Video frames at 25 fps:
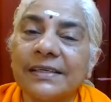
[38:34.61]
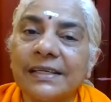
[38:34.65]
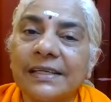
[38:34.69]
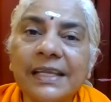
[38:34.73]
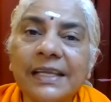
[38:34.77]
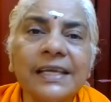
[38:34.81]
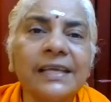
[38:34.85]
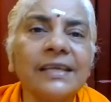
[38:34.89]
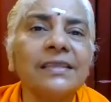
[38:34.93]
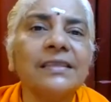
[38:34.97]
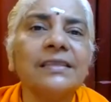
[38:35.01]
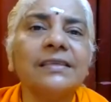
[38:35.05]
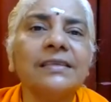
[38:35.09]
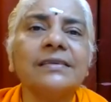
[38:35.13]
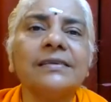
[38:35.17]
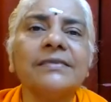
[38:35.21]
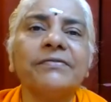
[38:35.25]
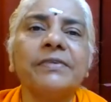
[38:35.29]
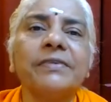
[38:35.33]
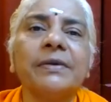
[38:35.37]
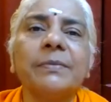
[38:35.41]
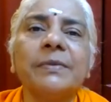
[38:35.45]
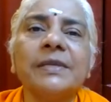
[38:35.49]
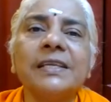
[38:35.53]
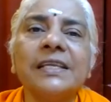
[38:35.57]
Like the
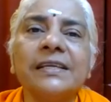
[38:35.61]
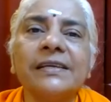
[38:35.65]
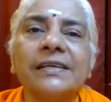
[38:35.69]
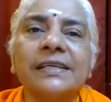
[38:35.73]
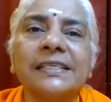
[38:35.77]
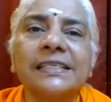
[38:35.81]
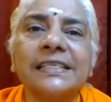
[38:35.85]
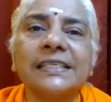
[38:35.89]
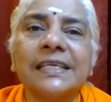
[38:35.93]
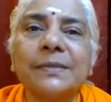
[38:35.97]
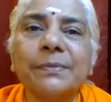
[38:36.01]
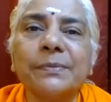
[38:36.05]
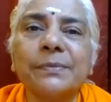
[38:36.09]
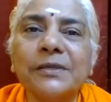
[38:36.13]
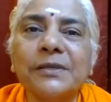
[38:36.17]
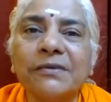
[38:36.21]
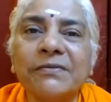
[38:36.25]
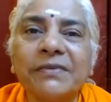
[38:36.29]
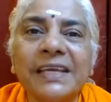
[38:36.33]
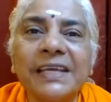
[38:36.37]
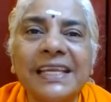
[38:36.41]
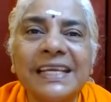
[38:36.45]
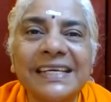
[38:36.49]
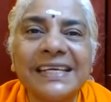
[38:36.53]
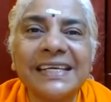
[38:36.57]
familiar example
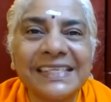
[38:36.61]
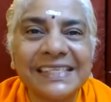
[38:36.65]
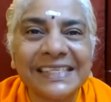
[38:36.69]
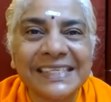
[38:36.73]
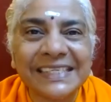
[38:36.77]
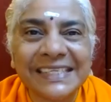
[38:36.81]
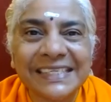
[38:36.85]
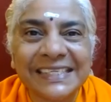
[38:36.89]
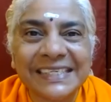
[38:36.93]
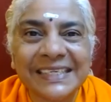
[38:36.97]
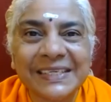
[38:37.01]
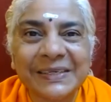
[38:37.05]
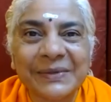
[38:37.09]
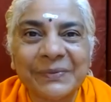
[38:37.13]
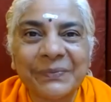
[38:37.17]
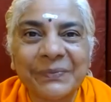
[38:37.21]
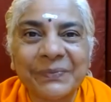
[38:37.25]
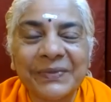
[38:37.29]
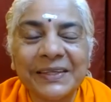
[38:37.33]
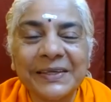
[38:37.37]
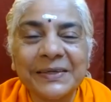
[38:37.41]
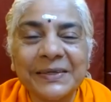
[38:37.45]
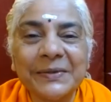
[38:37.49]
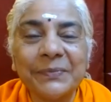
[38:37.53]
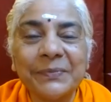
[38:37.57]
of electricity.
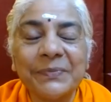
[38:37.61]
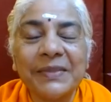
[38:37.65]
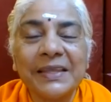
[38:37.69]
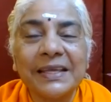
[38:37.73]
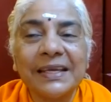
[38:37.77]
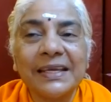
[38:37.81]
Yeah?